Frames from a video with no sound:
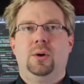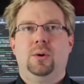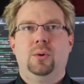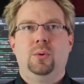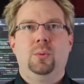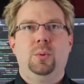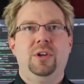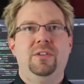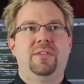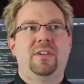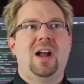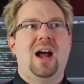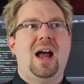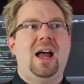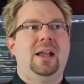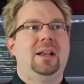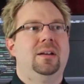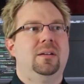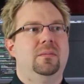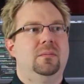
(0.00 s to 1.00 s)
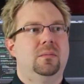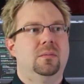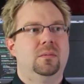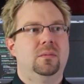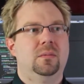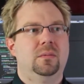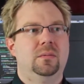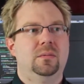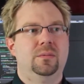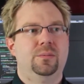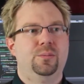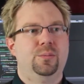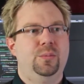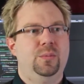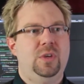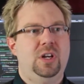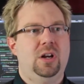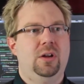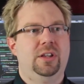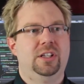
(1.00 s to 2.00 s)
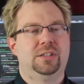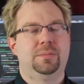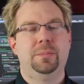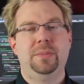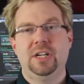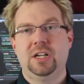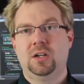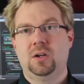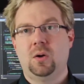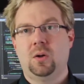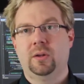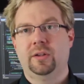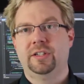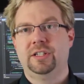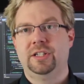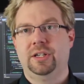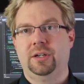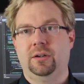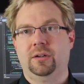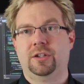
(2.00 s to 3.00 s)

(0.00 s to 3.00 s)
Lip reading: We've got this big goal this year